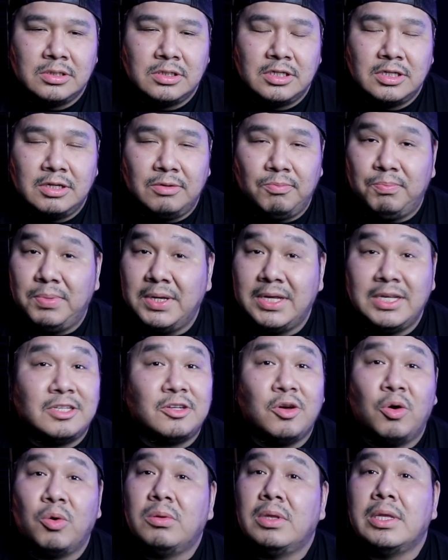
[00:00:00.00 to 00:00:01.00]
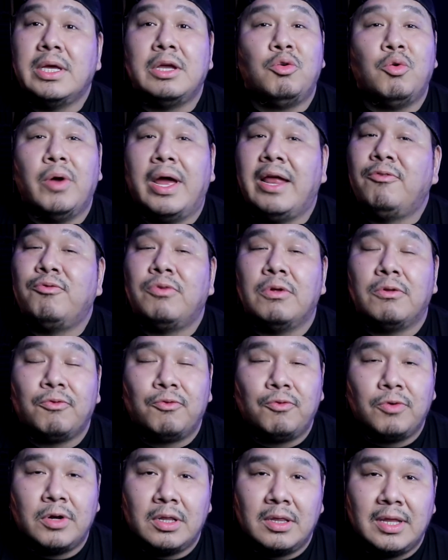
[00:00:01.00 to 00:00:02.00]
and be totally grateful
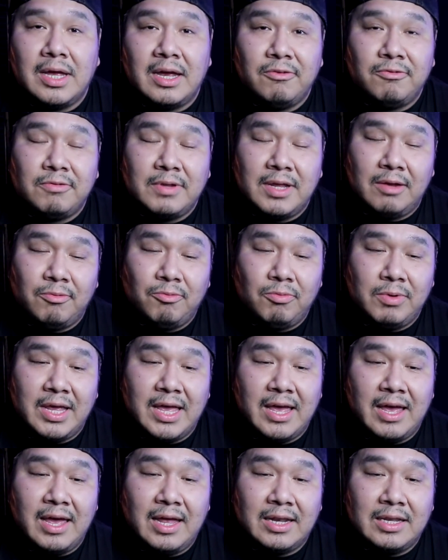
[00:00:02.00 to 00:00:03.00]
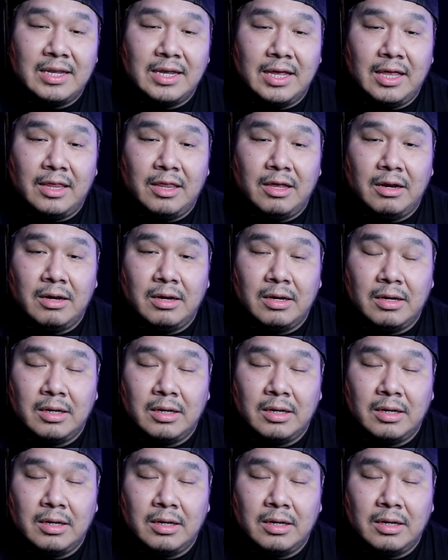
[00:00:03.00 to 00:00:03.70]
for the life that we had together.